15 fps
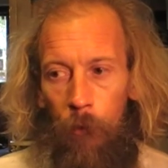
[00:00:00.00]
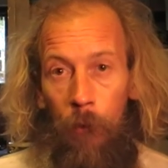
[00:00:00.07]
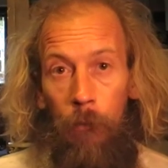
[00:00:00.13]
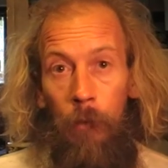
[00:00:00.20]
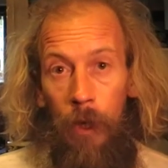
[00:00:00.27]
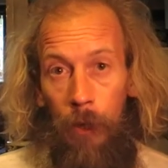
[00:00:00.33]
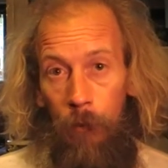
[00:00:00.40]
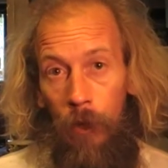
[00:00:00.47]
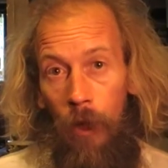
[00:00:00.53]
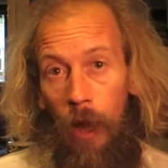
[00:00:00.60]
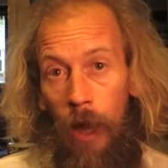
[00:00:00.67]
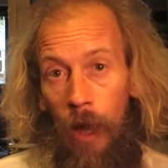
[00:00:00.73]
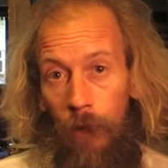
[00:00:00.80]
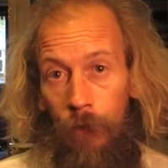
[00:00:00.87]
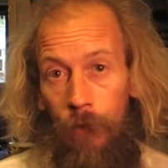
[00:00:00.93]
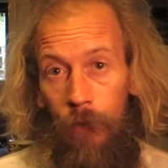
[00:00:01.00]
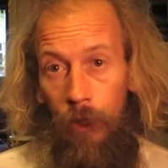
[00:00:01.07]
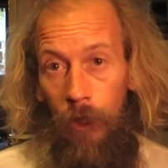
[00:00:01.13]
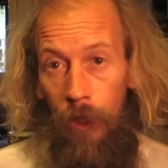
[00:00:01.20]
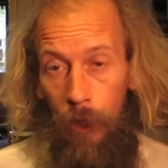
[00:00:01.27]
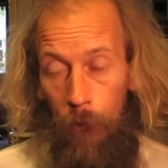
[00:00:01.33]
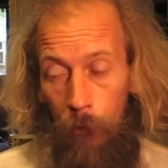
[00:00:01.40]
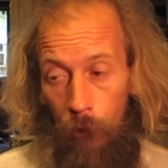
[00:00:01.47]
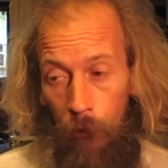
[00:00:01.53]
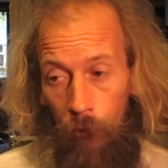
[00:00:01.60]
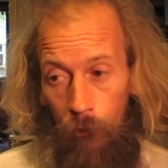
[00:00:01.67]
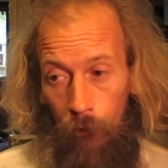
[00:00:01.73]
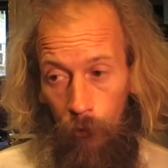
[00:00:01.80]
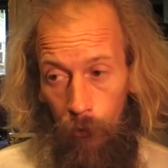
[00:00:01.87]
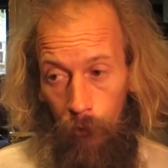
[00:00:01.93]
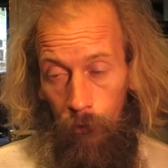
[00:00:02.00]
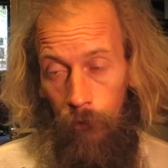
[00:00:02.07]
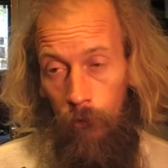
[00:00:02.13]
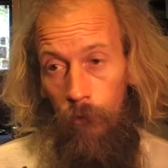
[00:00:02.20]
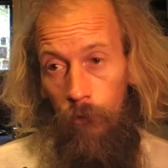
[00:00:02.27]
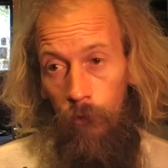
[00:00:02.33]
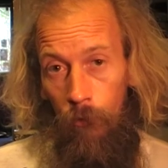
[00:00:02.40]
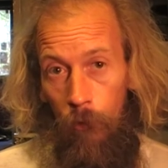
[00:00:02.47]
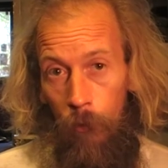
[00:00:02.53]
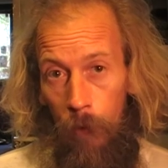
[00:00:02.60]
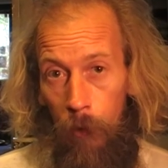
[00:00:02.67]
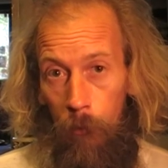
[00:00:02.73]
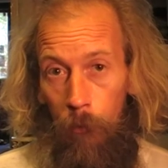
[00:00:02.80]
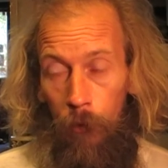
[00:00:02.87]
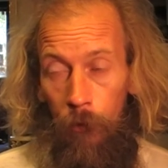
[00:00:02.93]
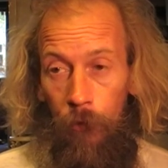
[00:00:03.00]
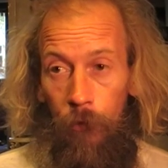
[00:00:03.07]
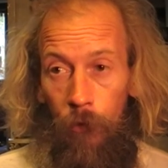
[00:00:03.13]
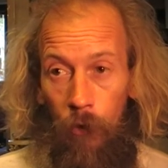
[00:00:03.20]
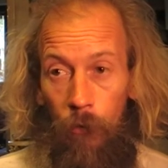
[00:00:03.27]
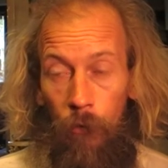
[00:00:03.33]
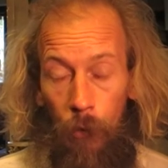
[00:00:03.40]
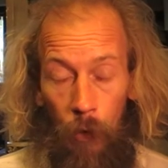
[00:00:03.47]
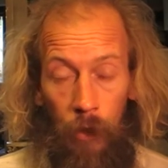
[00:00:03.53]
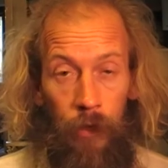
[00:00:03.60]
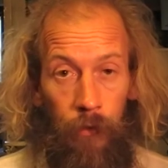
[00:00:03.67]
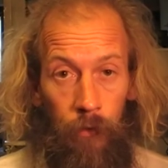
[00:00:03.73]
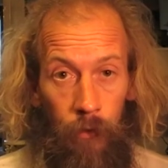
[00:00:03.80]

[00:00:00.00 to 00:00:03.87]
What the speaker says: but maybe I have still the emotional remembrance of, or